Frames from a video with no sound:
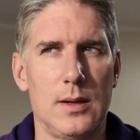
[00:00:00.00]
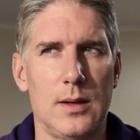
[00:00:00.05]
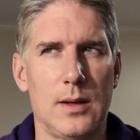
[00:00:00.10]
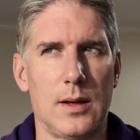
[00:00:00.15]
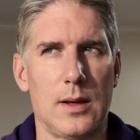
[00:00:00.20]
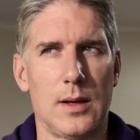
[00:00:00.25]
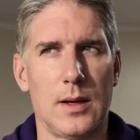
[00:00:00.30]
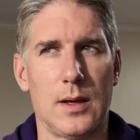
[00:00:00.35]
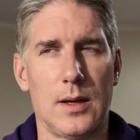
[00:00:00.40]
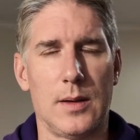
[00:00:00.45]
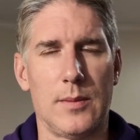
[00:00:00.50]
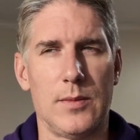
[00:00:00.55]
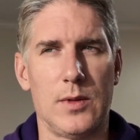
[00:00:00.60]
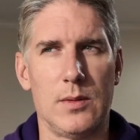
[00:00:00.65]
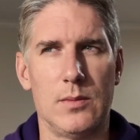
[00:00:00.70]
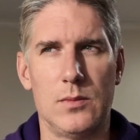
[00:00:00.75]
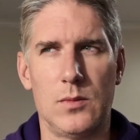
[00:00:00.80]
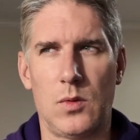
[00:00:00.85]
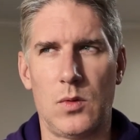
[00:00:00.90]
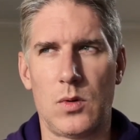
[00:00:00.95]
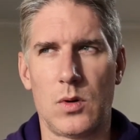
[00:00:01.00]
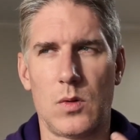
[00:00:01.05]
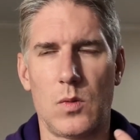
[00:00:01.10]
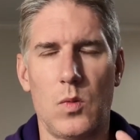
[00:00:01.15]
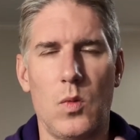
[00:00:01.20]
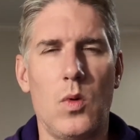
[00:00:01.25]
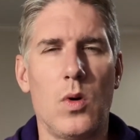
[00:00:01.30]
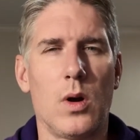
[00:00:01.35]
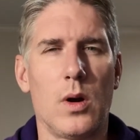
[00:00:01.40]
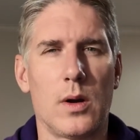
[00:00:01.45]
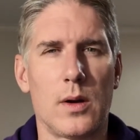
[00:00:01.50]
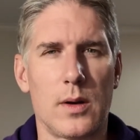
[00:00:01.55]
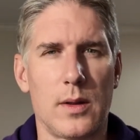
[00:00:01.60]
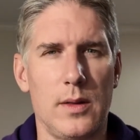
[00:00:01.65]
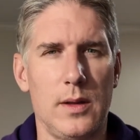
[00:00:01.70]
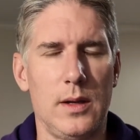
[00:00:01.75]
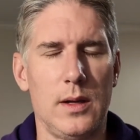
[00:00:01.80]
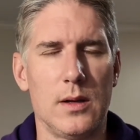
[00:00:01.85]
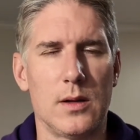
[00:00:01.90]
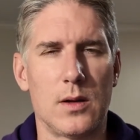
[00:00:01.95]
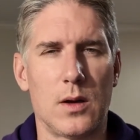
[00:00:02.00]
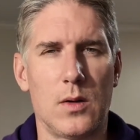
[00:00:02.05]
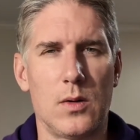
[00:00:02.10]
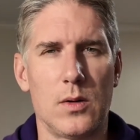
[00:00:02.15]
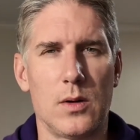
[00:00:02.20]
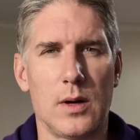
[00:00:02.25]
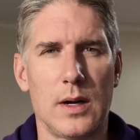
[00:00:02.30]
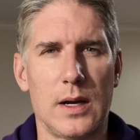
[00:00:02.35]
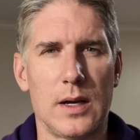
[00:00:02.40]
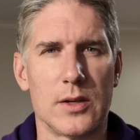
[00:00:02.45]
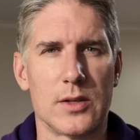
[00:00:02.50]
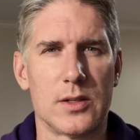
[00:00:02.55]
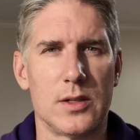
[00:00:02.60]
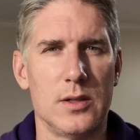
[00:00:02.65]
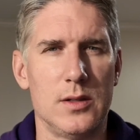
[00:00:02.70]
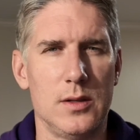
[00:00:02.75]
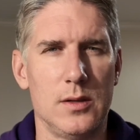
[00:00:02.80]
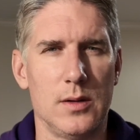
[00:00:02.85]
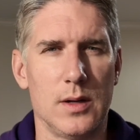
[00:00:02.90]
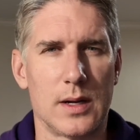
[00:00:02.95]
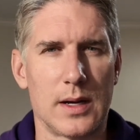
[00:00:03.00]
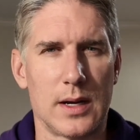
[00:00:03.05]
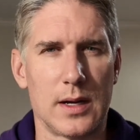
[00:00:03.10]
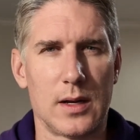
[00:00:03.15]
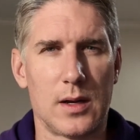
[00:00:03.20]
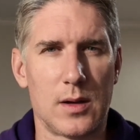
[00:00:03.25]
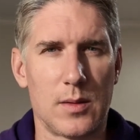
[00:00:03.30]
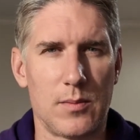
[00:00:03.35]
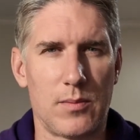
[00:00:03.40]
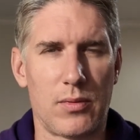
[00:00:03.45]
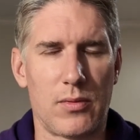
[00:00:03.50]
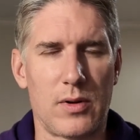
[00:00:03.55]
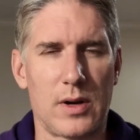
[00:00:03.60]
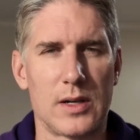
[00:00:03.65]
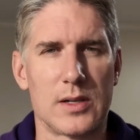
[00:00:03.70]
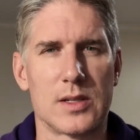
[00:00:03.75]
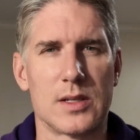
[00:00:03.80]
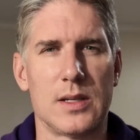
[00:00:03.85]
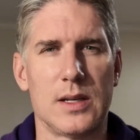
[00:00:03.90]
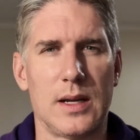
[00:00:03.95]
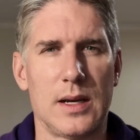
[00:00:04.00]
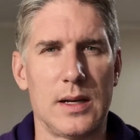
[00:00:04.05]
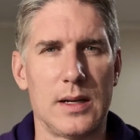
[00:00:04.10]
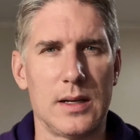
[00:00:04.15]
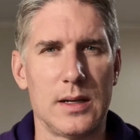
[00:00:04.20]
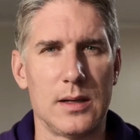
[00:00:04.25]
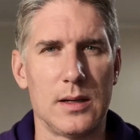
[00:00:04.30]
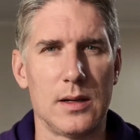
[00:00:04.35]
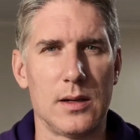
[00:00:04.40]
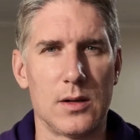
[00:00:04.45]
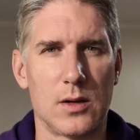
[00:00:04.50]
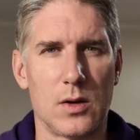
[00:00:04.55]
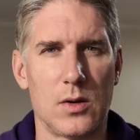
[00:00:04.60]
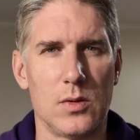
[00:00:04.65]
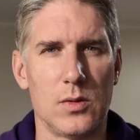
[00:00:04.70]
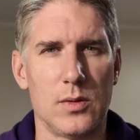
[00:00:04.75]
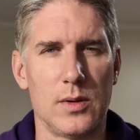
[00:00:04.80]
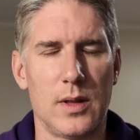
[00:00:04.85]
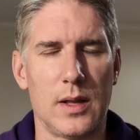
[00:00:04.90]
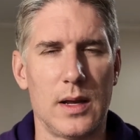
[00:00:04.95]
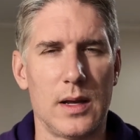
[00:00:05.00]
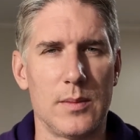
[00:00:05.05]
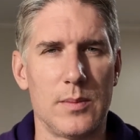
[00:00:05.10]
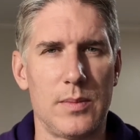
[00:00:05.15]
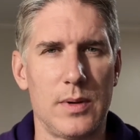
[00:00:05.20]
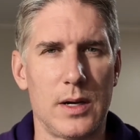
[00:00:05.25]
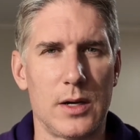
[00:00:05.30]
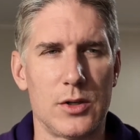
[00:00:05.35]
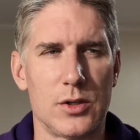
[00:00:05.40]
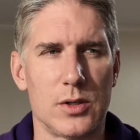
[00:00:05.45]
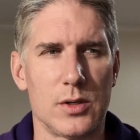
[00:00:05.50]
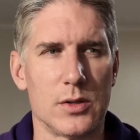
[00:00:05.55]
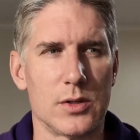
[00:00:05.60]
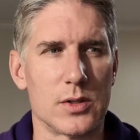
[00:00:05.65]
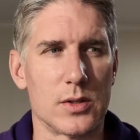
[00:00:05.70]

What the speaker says: the more work the encoder has to do to kind of compress that and encode that picture.